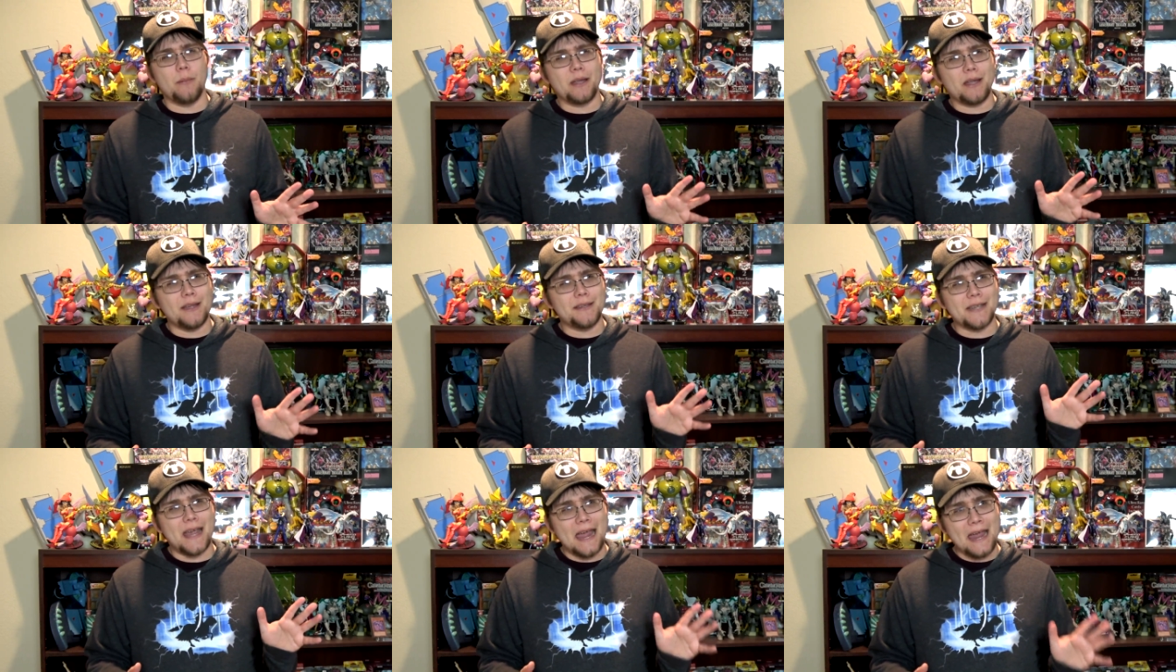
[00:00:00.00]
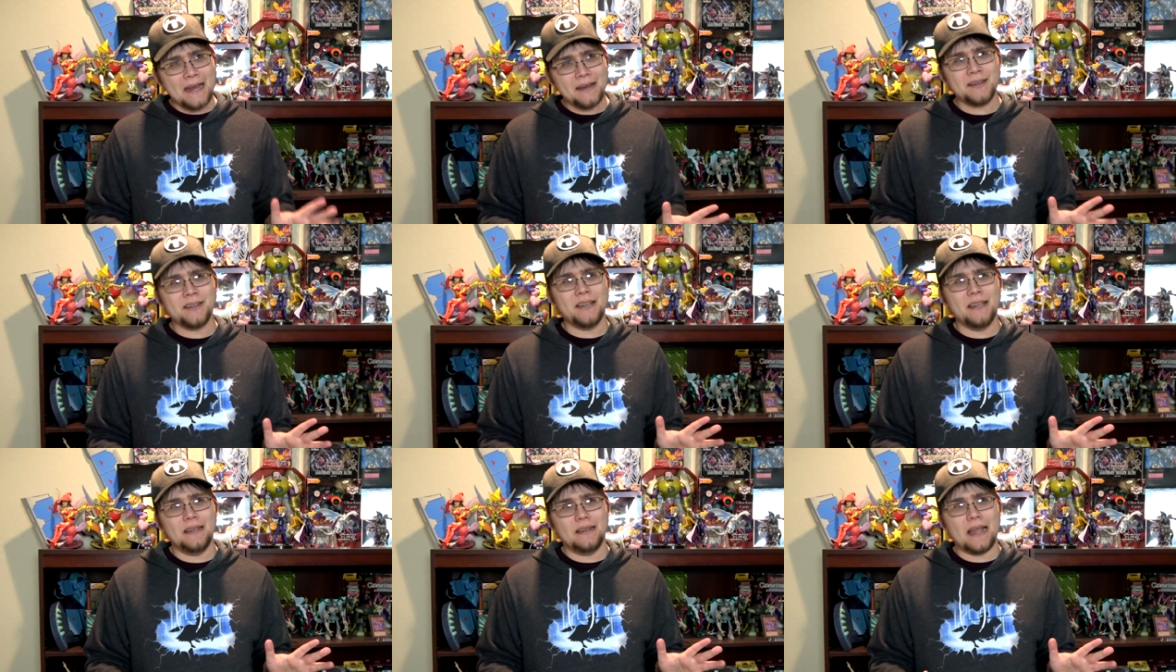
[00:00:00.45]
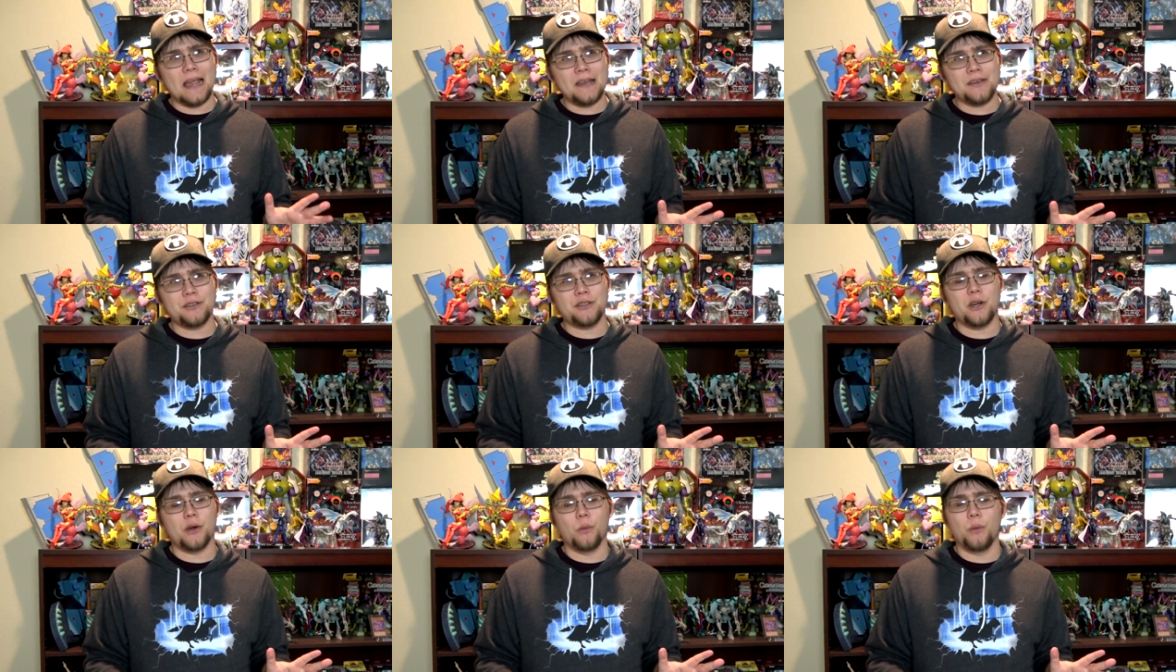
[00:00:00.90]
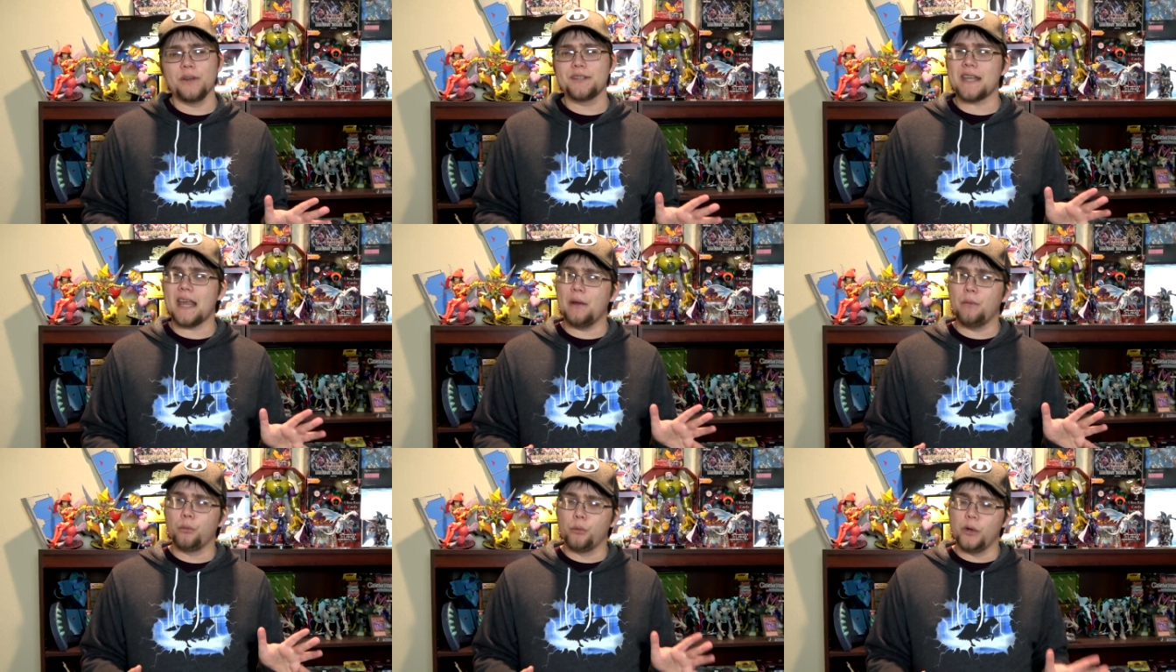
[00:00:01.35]
Because actually last year
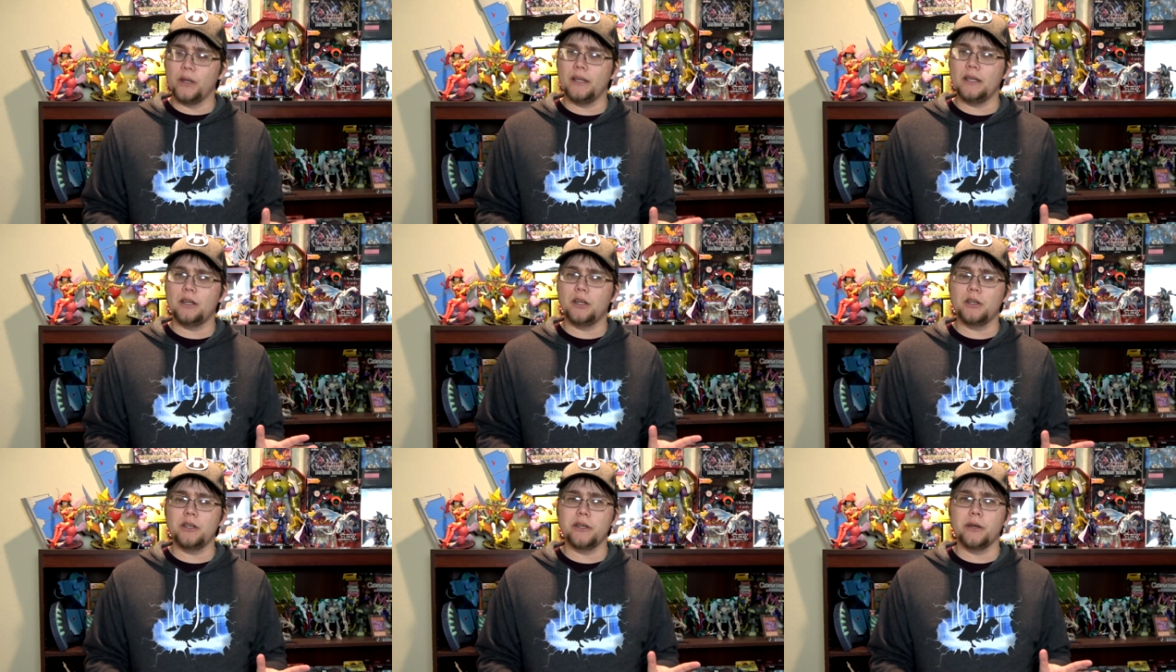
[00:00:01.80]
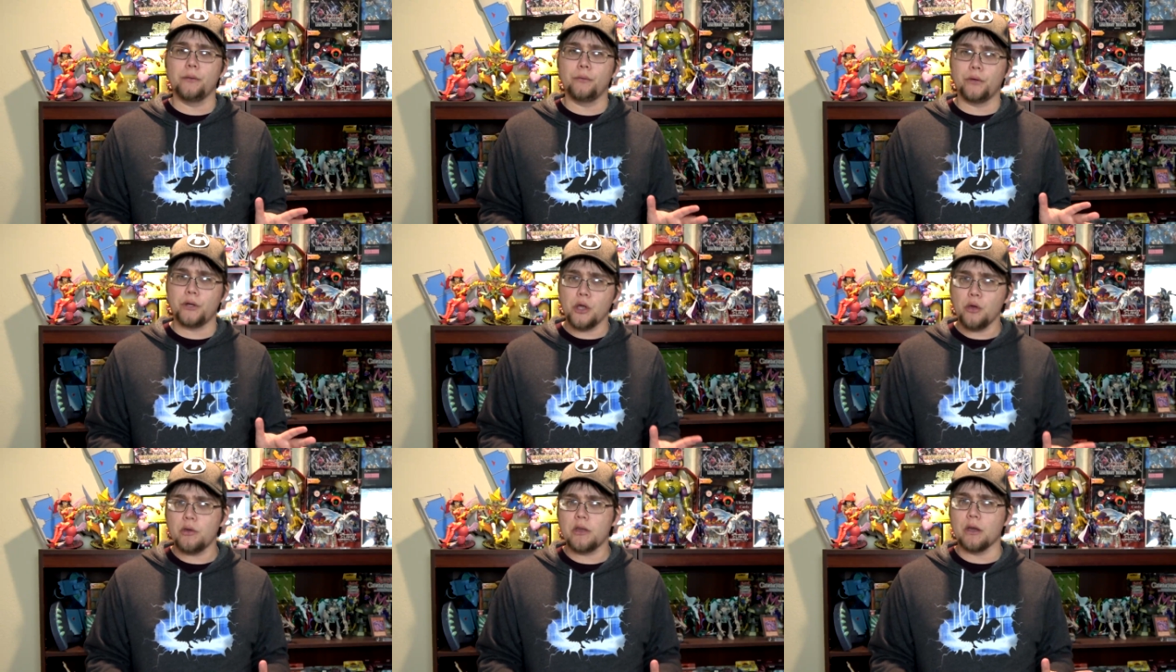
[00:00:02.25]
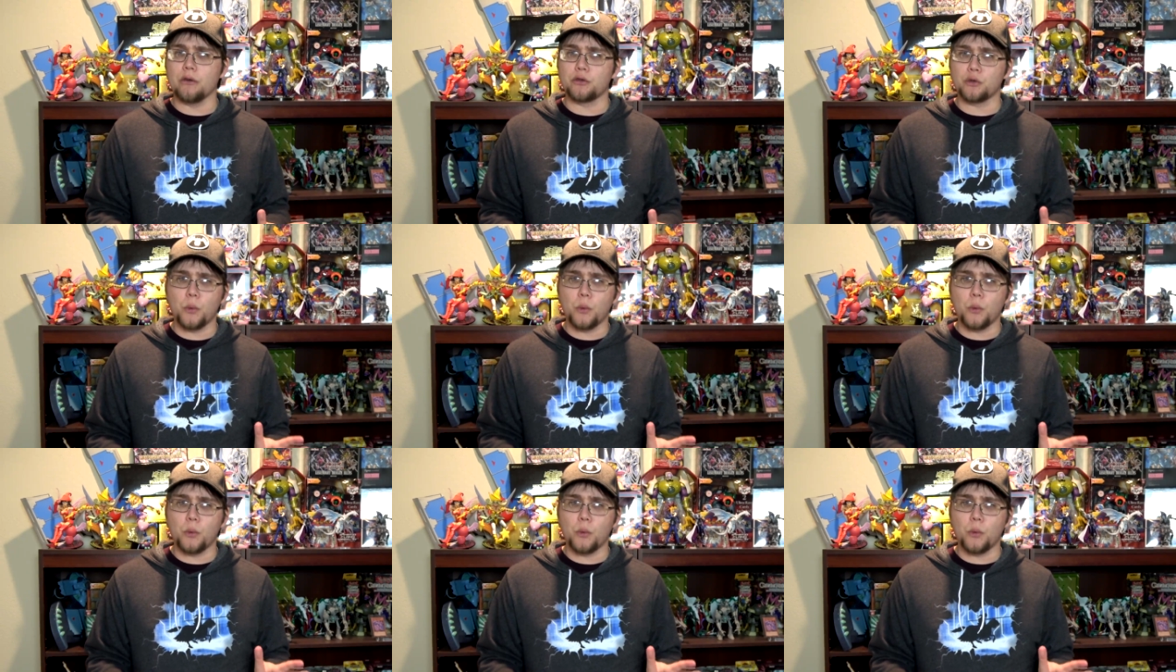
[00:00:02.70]
was a really good year for Yu-Gi-Oh!